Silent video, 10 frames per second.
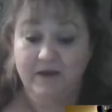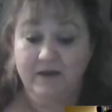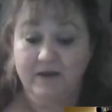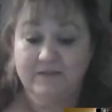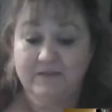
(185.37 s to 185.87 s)

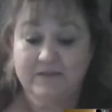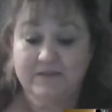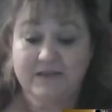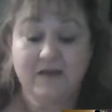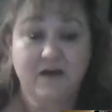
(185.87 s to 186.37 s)
This
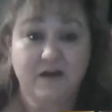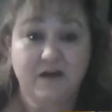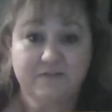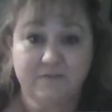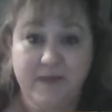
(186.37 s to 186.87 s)
also
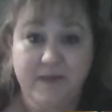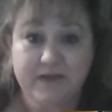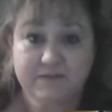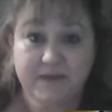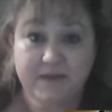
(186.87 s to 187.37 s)

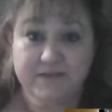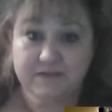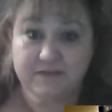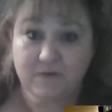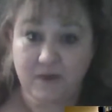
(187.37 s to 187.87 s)
maximizes
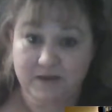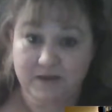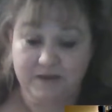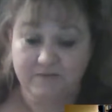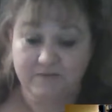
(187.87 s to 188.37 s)
quality of
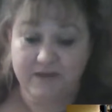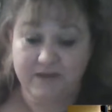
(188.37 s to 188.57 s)
life,